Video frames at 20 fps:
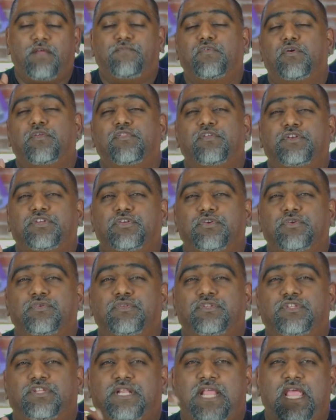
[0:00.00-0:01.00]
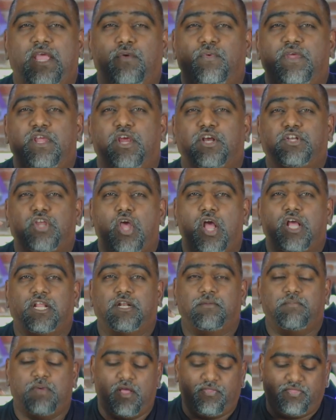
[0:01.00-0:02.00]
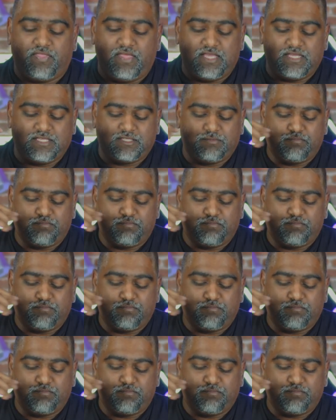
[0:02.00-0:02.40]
further ado, today we are talking about this